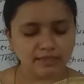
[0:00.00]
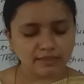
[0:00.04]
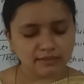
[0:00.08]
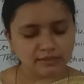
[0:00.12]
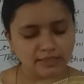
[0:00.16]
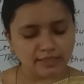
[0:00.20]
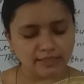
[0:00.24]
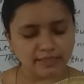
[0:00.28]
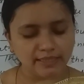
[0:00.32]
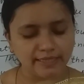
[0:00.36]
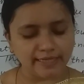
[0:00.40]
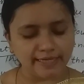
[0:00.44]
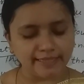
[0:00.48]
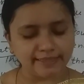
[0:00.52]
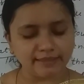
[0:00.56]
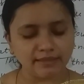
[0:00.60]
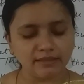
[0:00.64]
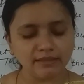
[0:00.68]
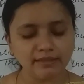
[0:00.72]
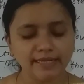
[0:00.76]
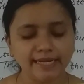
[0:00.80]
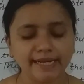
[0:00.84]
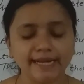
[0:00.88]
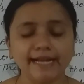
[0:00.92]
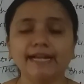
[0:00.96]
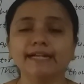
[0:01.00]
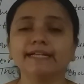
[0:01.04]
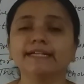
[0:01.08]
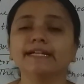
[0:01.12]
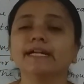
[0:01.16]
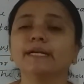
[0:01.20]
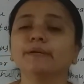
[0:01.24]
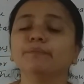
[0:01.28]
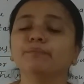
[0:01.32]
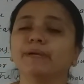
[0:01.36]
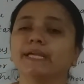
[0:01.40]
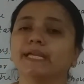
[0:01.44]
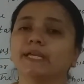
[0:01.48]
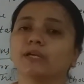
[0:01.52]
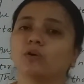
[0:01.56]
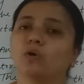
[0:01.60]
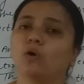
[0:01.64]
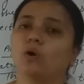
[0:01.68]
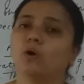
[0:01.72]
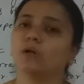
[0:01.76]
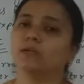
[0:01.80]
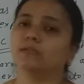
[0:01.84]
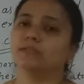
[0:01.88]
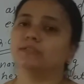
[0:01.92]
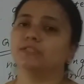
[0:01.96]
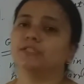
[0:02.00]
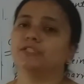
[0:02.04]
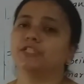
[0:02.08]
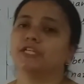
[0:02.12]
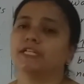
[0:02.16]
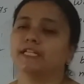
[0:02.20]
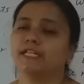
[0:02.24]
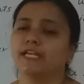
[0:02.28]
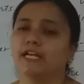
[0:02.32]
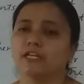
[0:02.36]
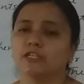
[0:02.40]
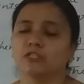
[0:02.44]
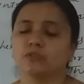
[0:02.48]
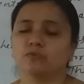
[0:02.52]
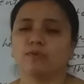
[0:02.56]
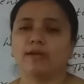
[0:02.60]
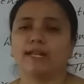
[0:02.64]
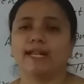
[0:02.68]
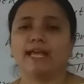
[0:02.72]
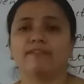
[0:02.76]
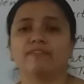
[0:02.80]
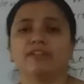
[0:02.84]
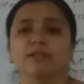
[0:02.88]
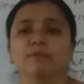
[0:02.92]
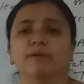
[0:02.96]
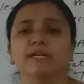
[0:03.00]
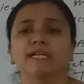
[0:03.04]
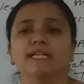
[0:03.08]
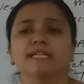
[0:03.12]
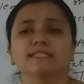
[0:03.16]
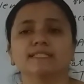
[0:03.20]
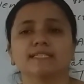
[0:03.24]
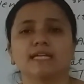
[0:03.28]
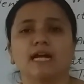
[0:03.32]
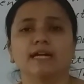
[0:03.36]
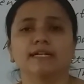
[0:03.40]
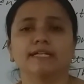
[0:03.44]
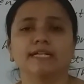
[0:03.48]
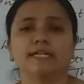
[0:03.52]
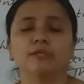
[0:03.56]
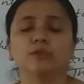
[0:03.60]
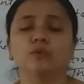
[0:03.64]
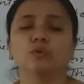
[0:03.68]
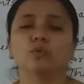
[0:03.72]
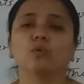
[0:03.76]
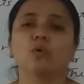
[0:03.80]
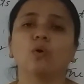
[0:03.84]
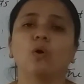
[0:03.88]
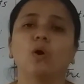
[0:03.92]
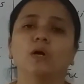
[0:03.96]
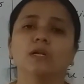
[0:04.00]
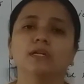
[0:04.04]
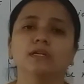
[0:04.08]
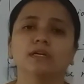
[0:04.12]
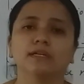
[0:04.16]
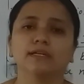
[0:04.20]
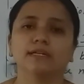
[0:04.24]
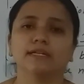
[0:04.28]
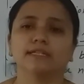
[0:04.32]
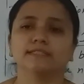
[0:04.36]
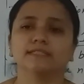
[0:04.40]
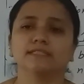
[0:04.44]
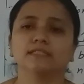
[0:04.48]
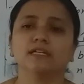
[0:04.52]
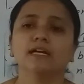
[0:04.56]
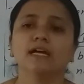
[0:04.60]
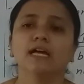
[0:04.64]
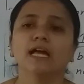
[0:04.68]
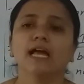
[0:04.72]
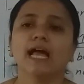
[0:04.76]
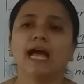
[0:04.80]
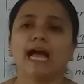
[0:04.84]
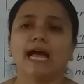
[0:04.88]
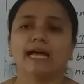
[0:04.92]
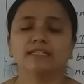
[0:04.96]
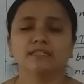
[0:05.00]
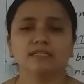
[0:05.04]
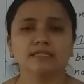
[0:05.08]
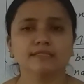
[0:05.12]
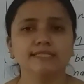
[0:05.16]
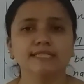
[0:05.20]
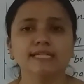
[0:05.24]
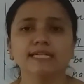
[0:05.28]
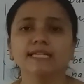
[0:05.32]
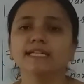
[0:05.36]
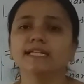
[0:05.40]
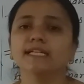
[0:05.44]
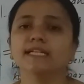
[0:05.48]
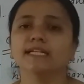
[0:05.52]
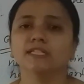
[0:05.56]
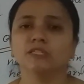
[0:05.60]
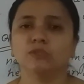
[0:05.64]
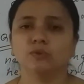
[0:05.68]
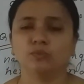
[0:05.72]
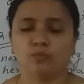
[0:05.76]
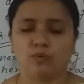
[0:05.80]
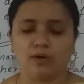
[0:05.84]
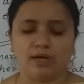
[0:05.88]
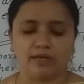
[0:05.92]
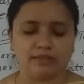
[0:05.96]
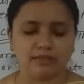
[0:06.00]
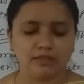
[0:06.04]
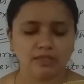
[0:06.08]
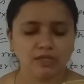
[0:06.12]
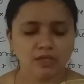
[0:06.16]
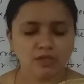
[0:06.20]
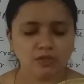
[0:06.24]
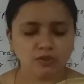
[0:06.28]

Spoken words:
The narrator hated being called genius when everybody started to call her as a genius one.